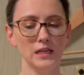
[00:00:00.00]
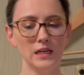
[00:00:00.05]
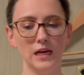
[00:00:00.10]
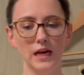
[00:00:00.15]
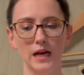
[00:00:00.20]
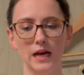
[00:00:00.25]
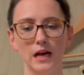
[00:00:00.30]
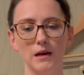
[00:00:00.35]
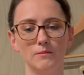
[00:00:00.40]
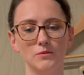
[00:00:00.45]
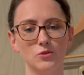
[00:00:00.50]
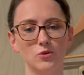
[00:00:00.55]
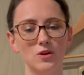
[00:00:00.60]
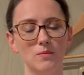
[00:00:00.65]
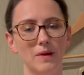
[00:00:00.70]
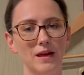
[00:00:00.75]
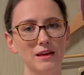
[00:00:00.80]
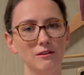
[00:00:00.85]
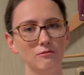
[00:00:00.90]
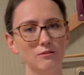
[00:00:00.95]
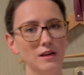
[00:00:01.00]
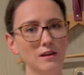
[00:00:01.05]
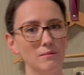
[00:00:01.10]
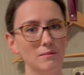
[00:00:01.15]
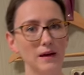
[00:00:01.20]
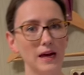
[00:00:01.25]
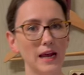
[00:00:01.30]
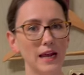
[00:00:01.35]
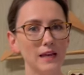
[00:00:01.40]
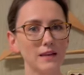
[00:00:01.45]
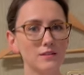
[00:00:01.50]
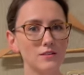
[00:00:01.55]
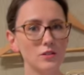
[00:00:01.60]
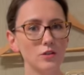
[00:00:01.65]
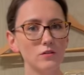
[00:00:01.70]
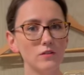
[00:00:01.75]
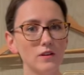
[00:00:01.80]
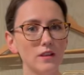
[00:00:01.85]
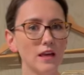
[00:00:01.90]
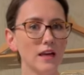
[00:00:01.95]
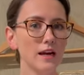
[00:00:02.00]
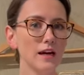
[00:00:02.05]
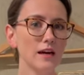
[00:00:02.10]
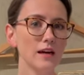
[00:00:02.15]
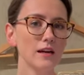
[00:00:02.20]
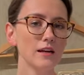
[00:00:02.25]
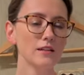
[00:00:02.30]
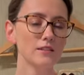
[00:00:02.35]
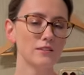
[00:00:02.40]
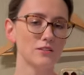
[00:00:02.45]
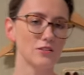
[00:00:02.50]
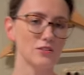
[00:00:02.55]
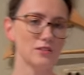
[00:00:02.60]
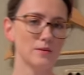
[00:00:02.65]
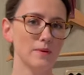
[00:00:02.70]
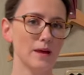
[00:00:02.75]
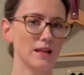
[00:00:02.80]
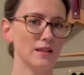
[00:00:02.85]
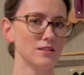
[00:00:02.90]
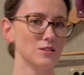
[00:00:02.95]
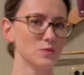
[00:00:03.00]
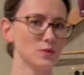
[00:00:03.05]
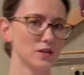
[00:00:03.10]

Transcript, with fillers: Um, so we might rent bikes over there, just depends.